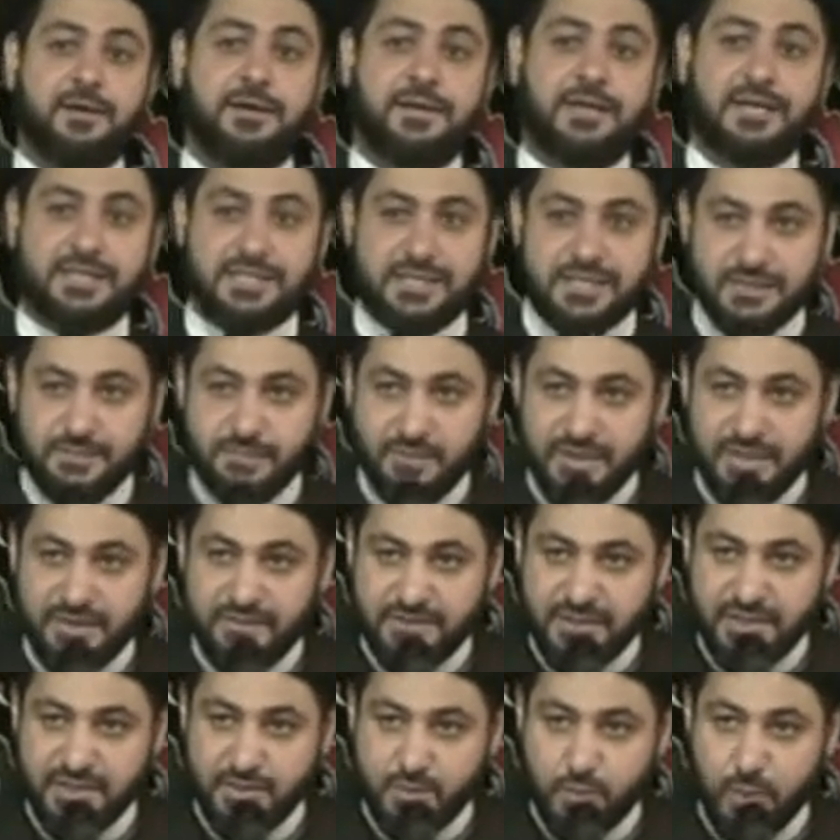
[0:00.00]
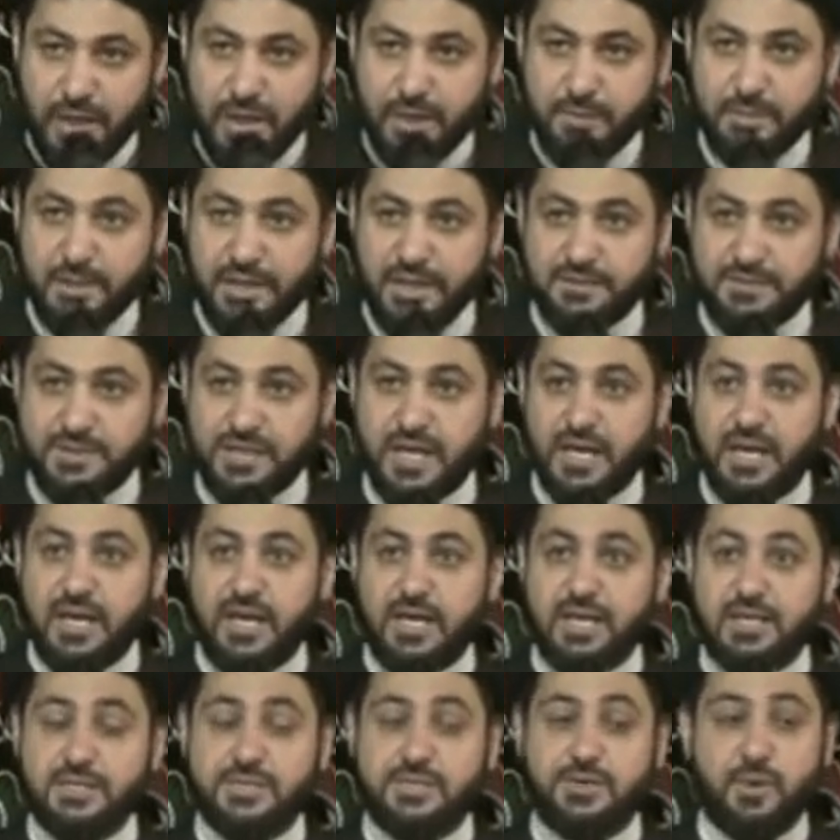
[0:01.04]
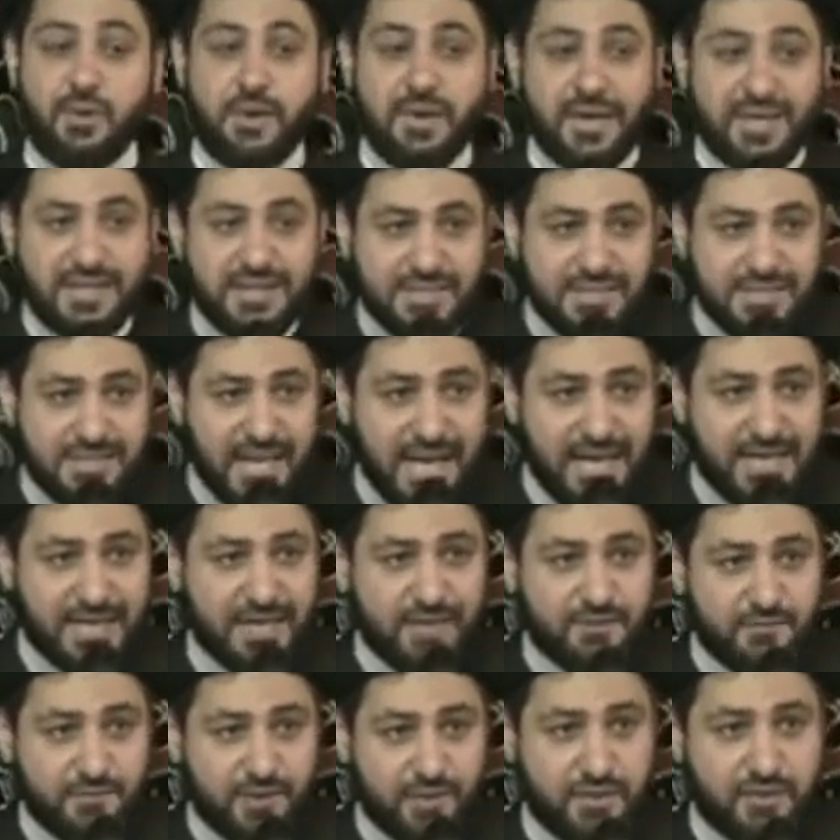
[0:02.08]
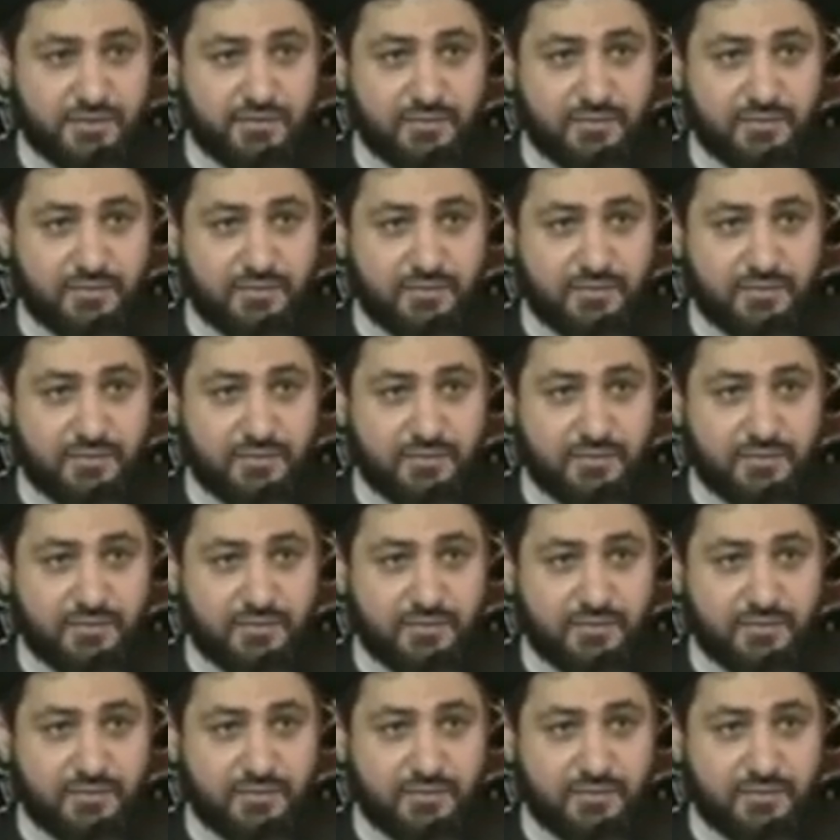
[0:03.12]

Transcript: because his beliefs is weak beliefs, he's going and standing in front